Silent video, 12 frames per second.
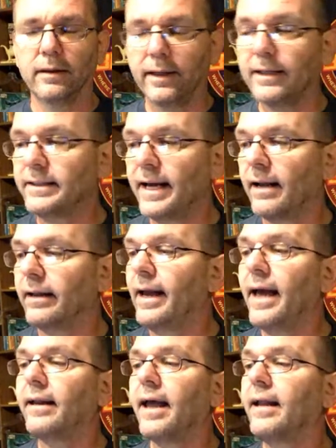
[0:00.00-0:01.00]
Exactly,
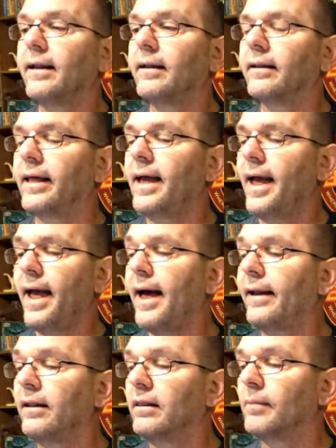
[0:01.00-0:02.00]
and they
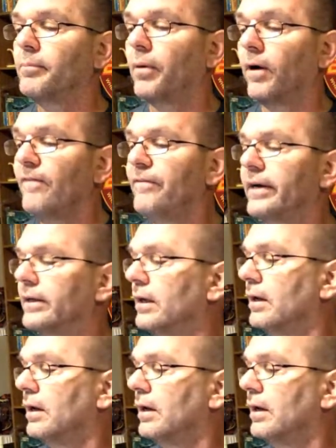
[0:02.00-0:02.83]
had the perfect.